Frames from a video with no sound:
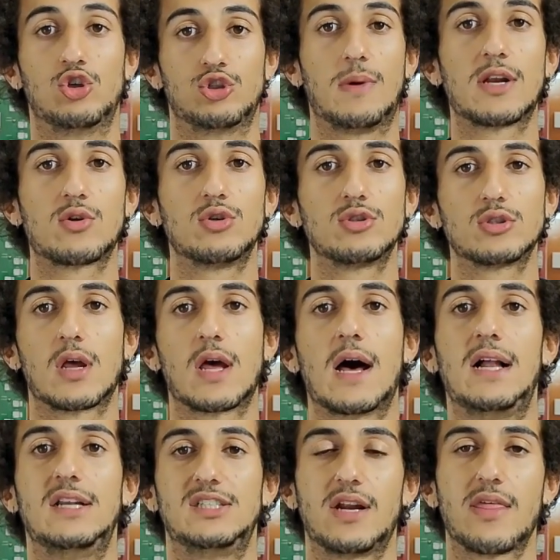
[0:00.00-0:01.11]
The
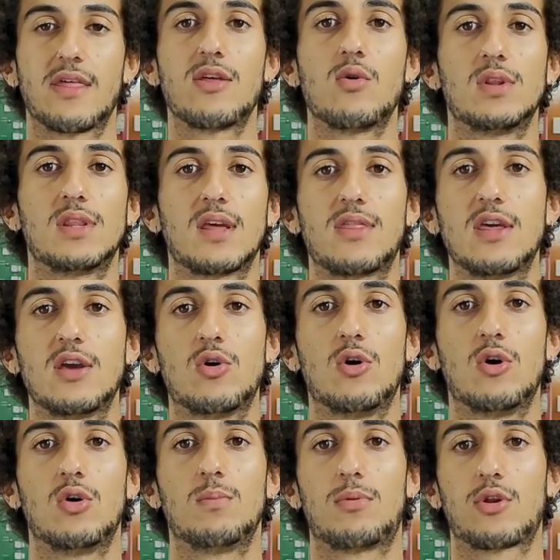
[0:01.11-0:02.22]
frames, being
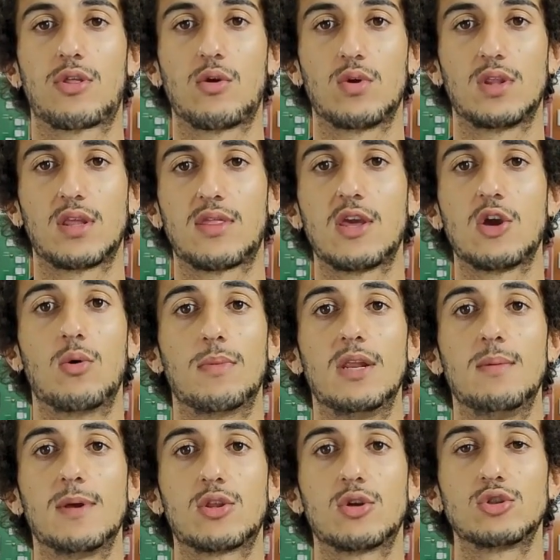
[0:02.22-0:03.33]
55 by 55
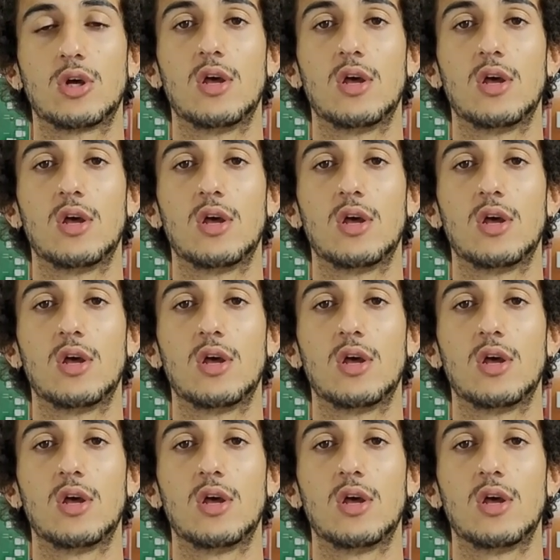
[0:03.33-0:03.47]
millimeters,